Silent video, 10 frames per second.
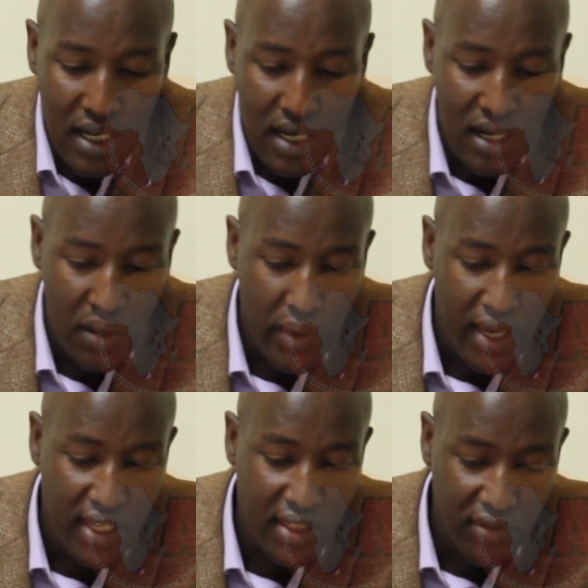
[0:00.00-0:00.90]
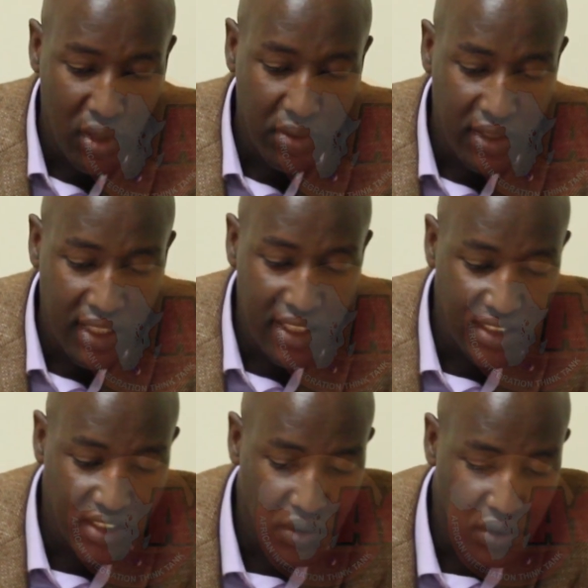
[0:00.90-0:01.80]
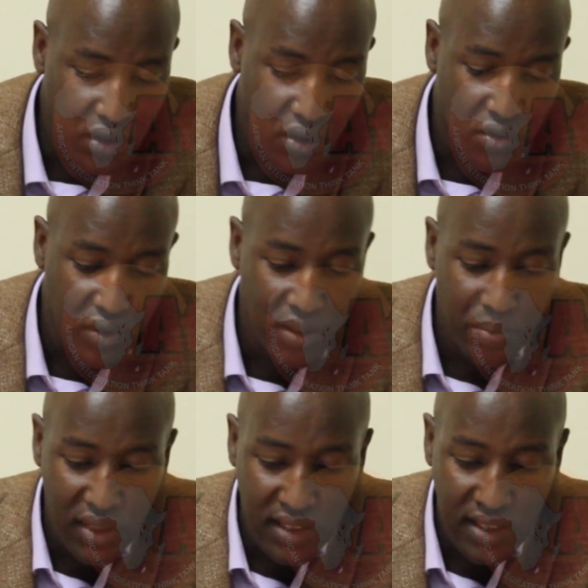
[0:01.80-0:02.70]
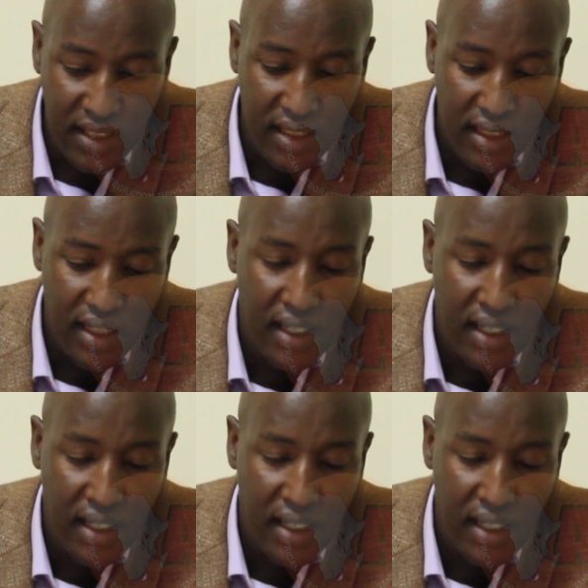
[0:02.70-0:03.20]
where he developed the ESC regional trade policy.